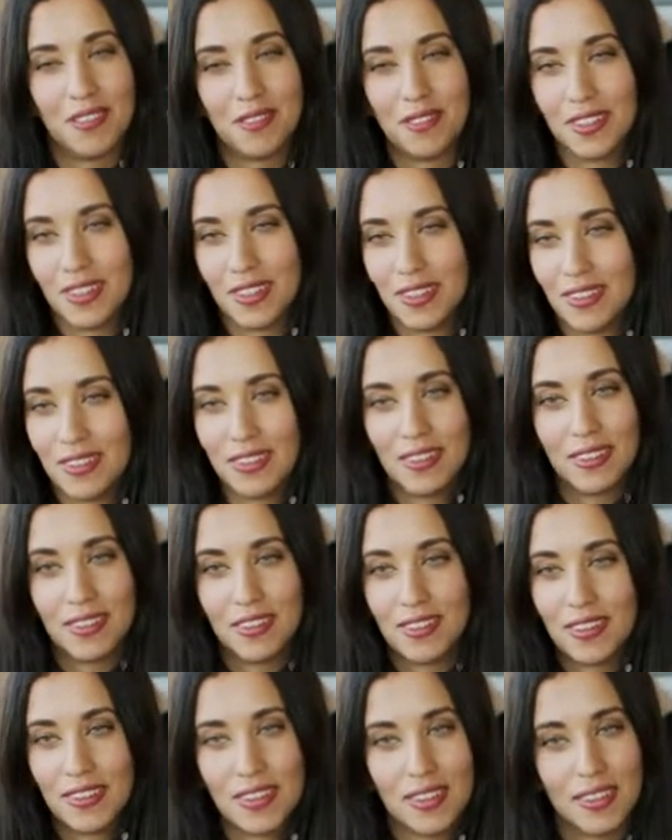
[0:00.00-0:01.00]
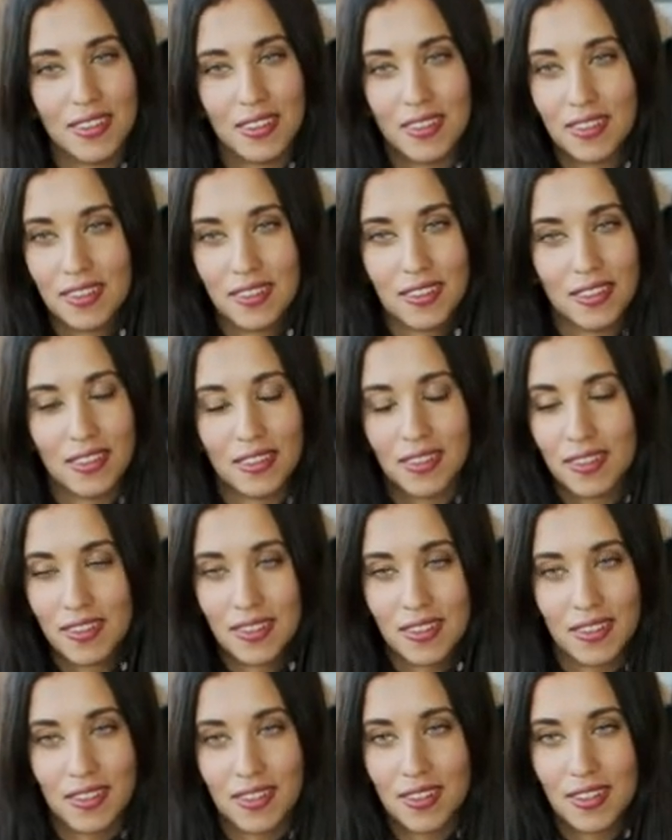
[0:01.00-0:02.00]
emitting way more
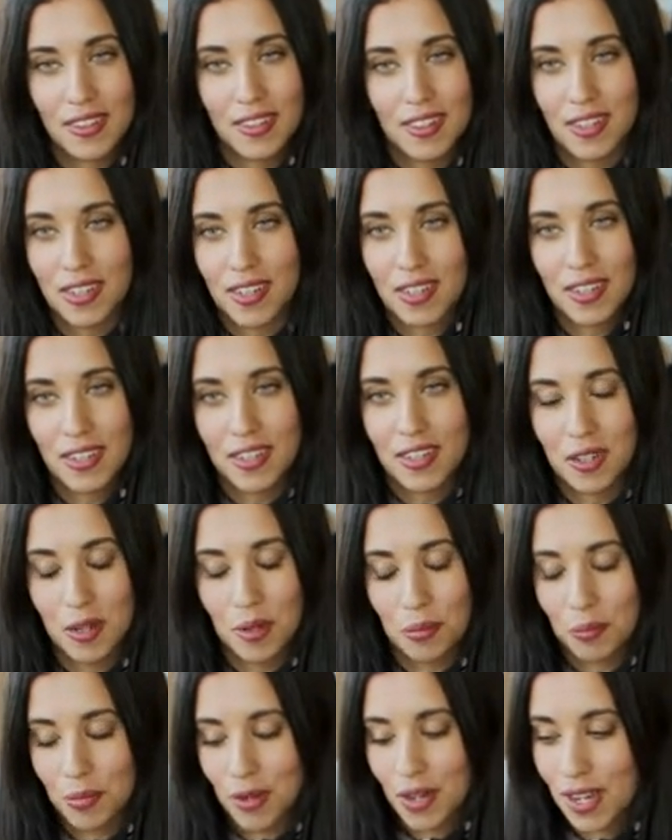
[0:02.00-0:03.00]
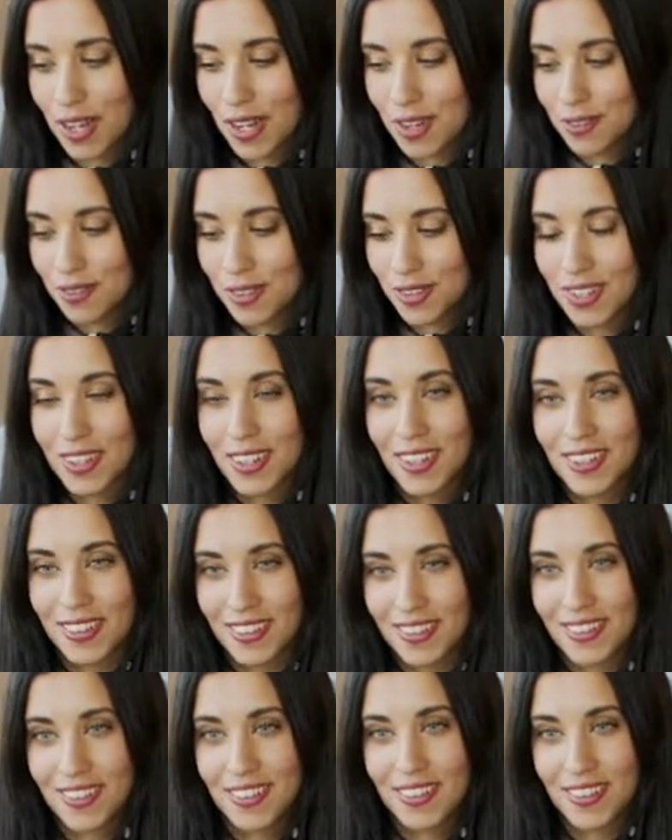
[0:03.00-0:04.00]
information about whether you want to be in the
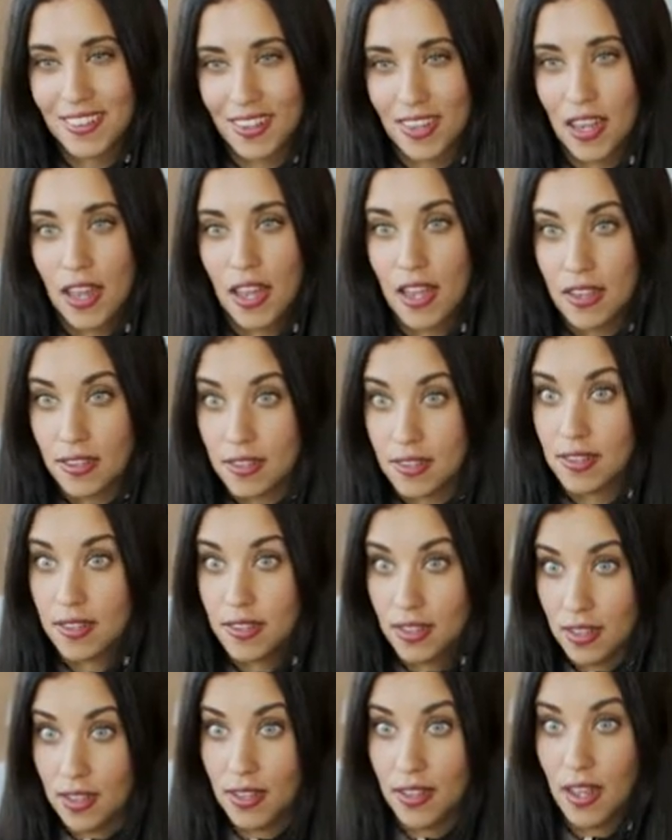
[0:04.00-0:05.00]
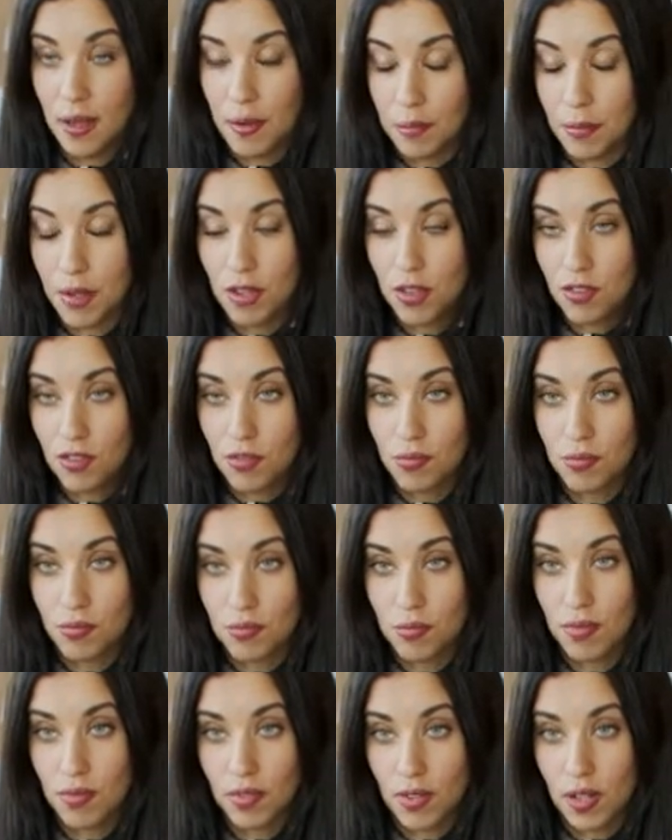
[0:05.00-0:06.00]
room, whether you like this
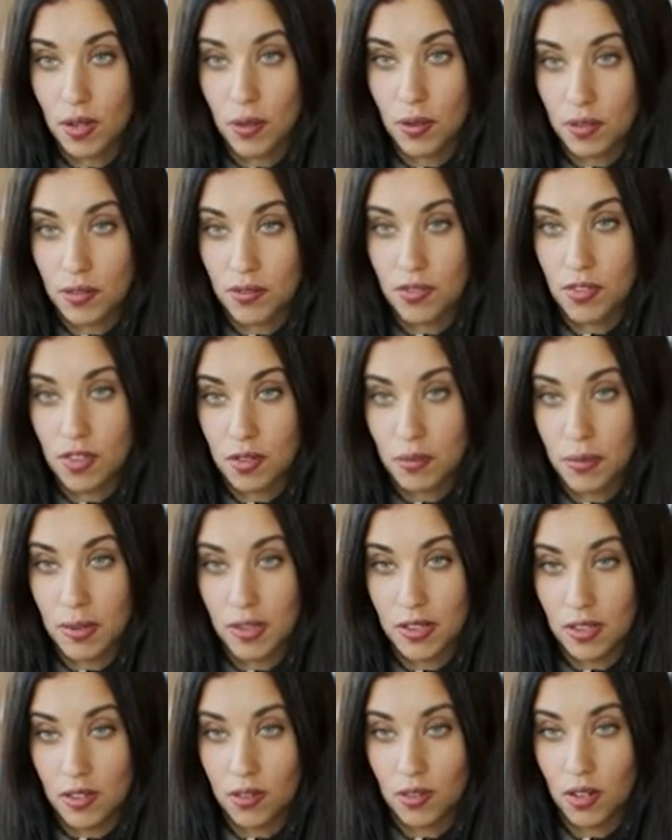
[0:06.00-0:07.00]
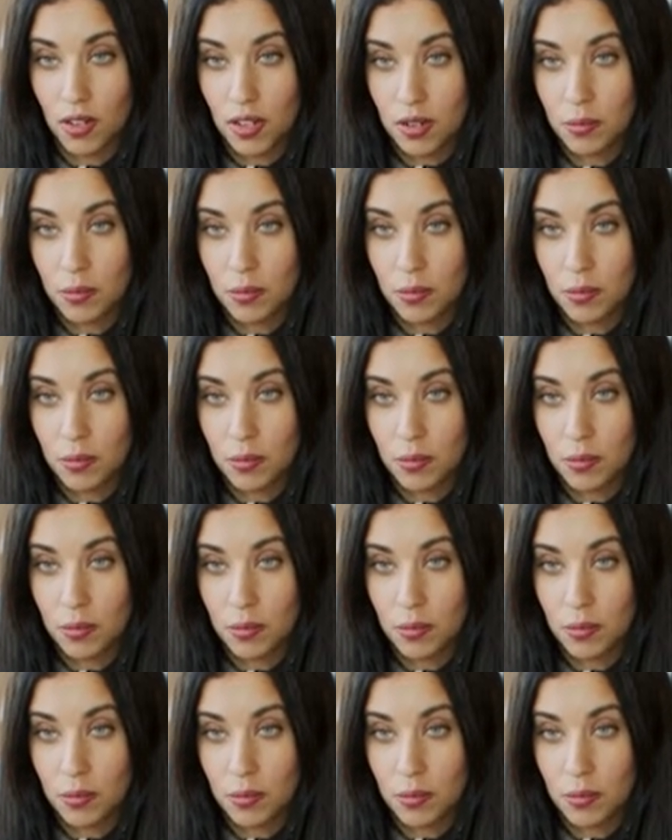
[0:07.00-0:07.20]
topic, whether you like your